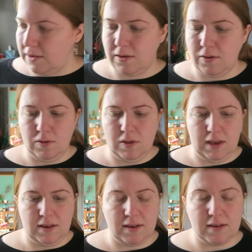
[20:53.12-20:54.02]
so
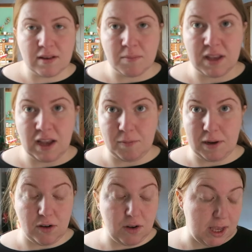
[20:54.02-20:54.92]
this is something I've
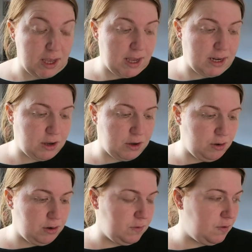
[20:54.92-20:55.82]
been looking and I
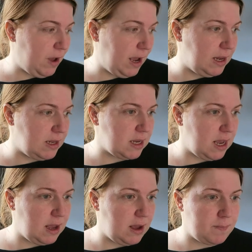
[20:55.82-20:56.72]
couldn't find.
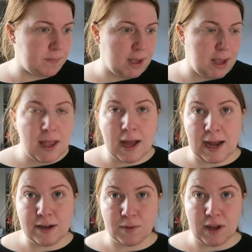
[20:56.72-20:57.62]

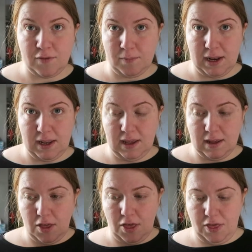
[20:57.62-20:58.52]
I don't have
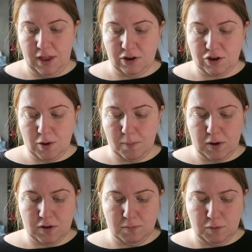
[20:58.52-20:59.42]
many thinner
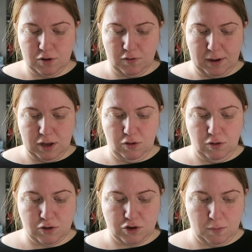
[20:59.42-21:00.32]
jumpers. Most of my
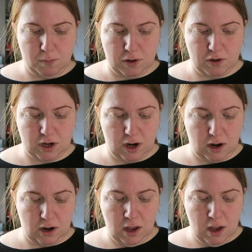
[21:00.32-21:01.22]
newer jumpers
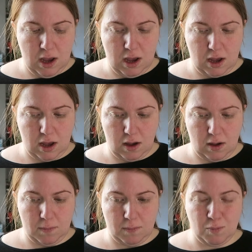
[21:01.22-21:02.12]
are
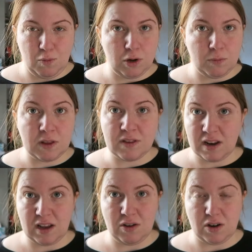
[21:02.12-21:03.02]
wooden ones
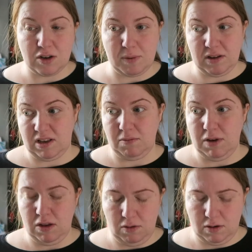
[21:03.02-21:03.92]
that I got because I
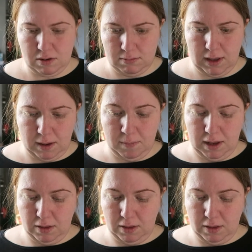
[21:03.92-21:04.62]
renewed them